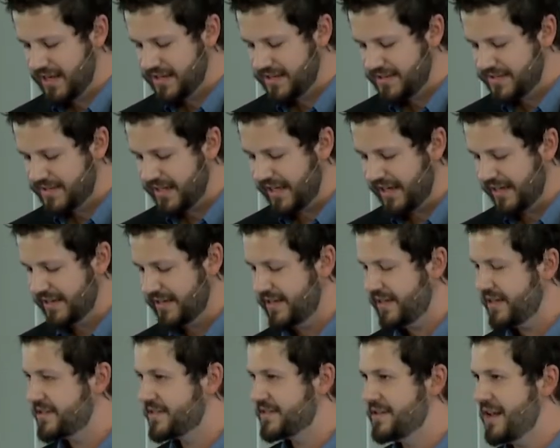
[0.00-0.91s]
Satan
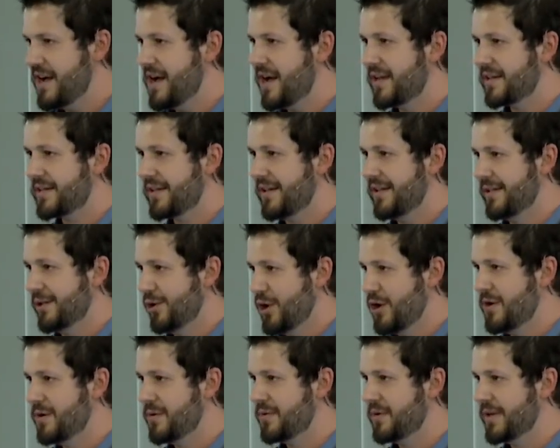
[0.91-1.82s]
is not
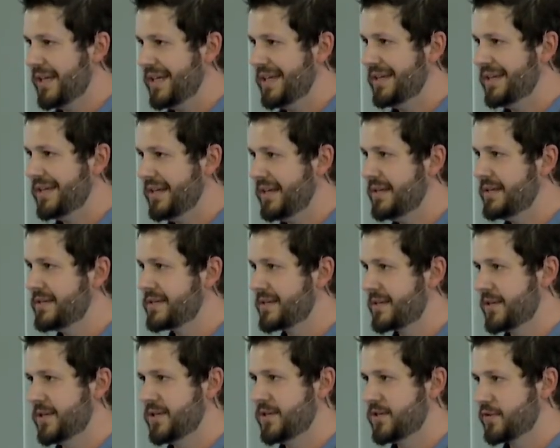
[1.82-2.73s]
alone in his
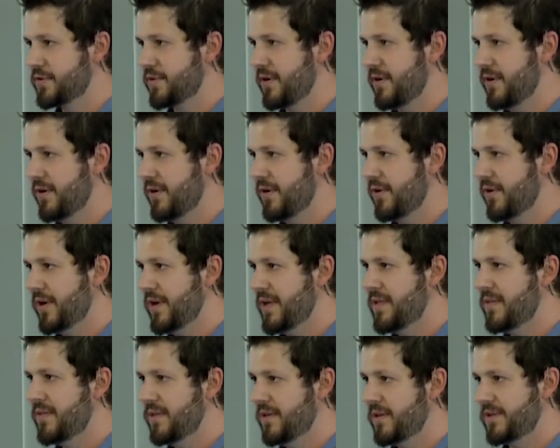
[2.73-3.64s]
control
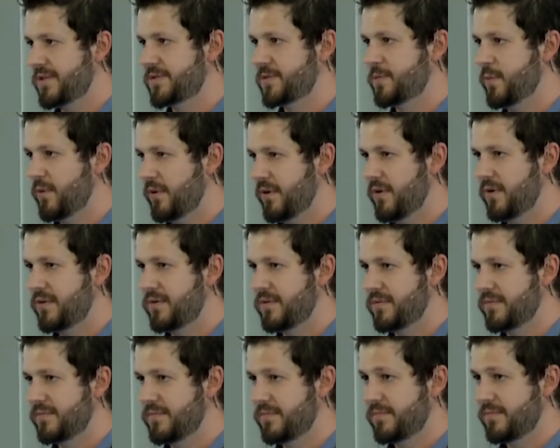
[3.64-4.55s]
in this world,
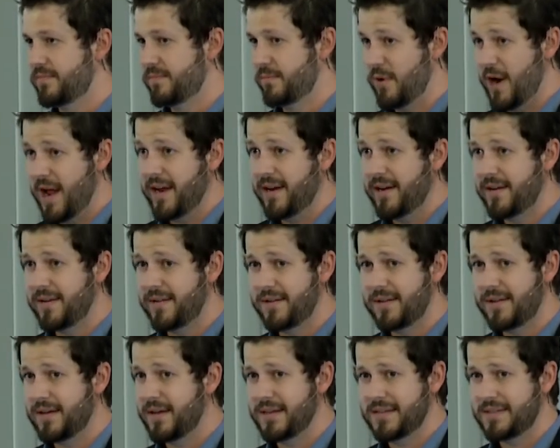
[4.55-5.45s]
right?
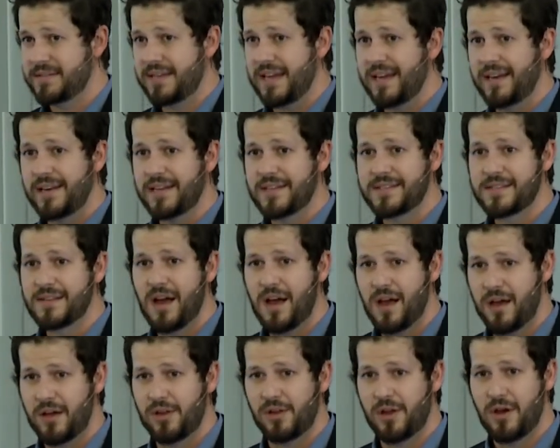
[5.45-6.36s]
Satan is
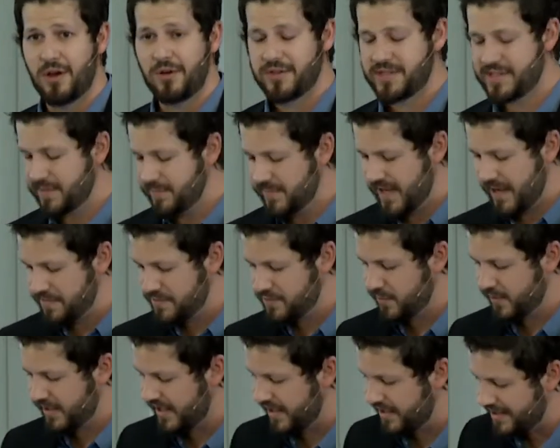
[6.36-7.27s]
not alone.
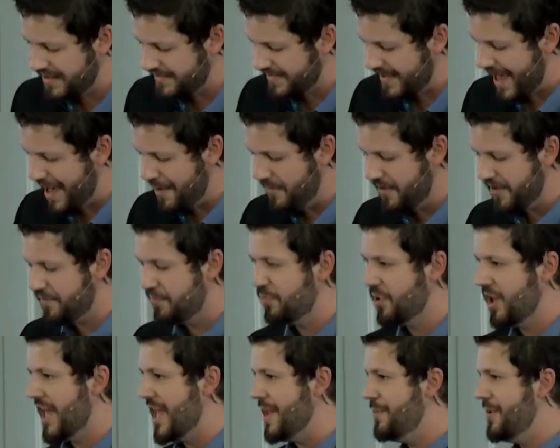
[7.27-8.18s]
Sometimes we get in this habit of
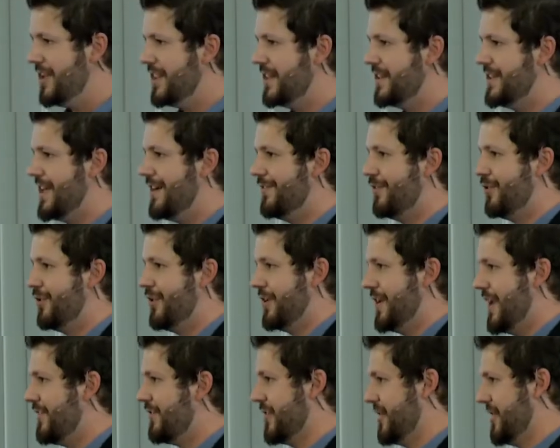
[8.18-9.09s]
blaming the devil
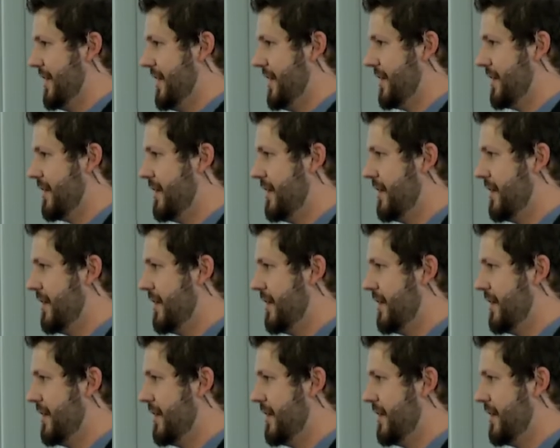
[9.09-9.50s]
on everything.